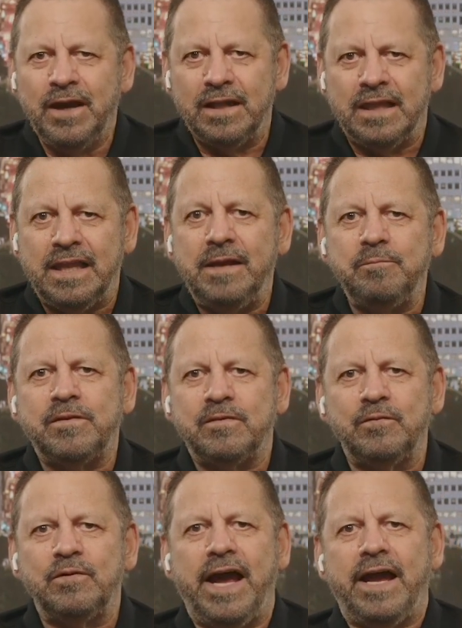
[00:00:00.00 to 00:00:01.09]
limp
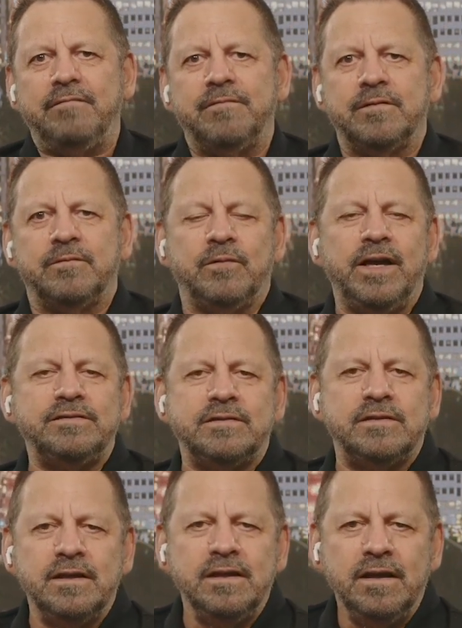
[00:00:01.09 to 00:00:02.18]
through life for the rest
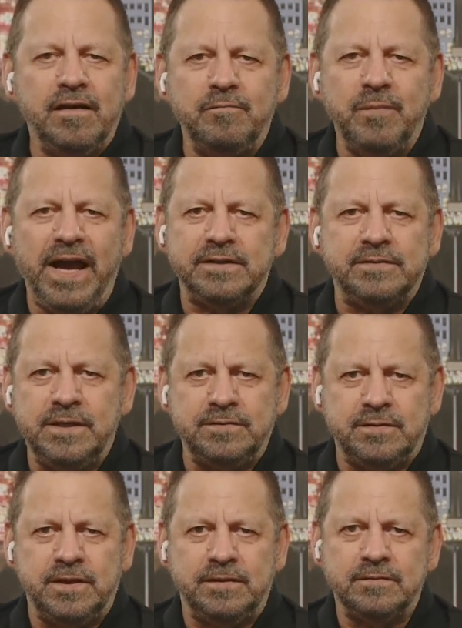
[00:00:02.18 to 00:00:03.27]
of my
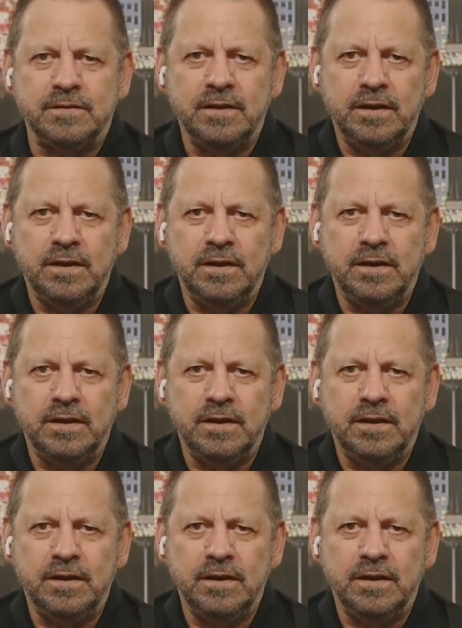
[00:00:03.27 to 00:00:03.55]
existence.